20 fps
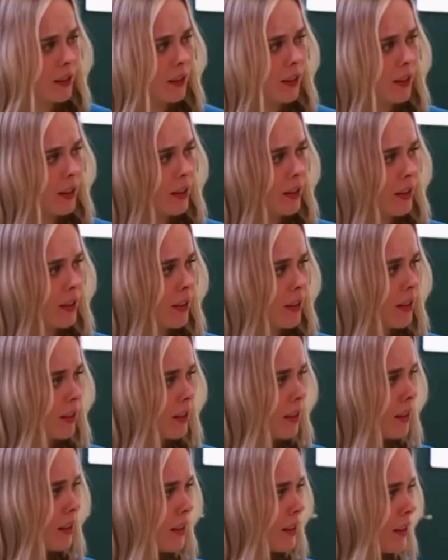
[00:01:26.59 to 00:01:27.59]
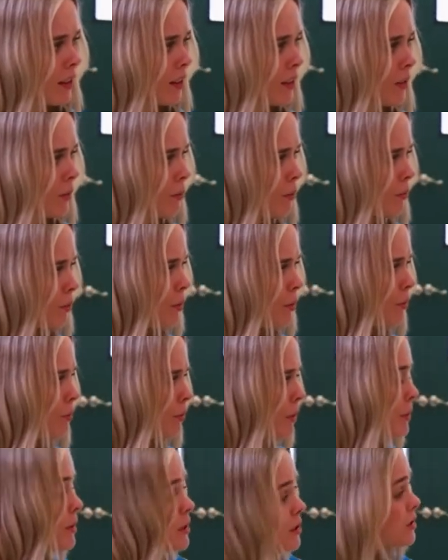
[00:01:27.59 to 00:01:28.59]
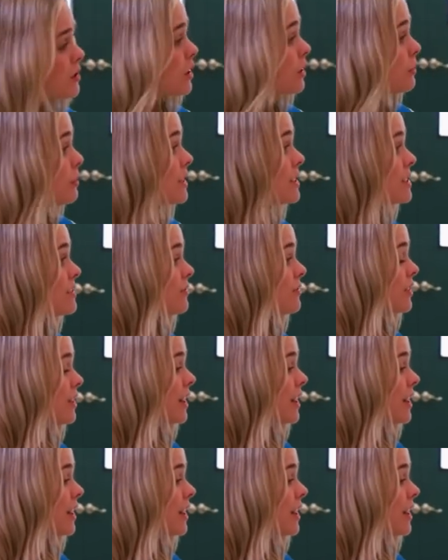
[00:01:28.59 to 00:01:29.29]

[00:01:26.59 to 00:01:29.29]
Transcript: that he uses to film all of his videos in